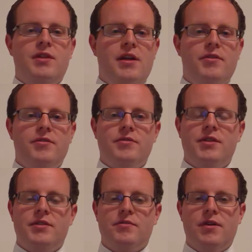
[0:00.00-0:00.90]
Daniels.
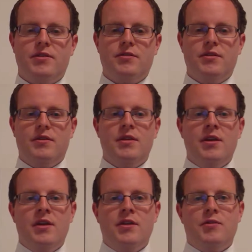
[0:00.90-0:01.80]
He has the right
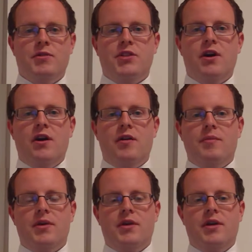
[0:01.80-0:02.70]
to a job,
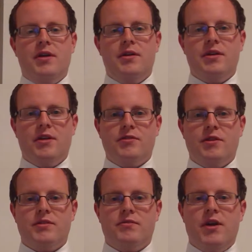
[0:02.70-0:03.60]
but he also
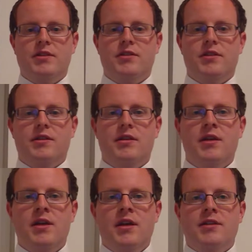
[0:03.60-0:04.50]
has the right
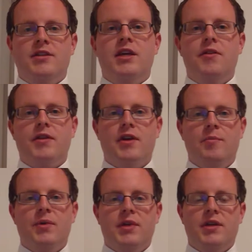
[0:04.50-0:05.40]
to tell the
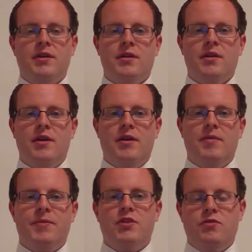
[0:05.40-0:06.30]
company
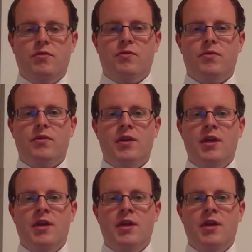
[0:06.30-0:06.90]
the truth.